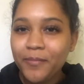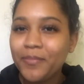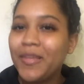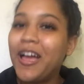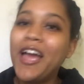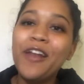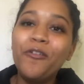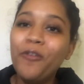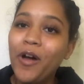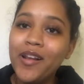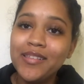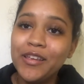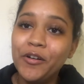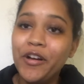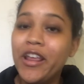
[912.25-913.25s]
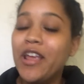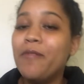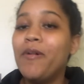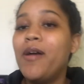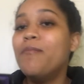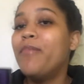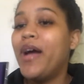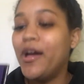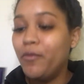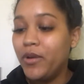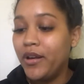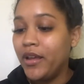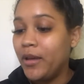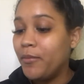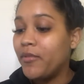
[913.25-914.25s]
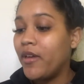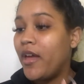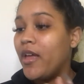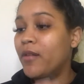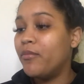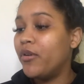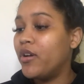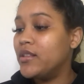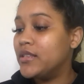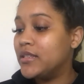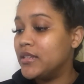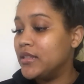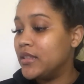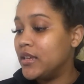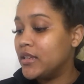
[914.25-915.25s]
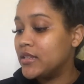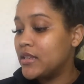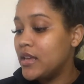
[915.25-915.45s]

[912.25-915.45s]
I don't know how to say her name. I'm bad with names and pronouncing things,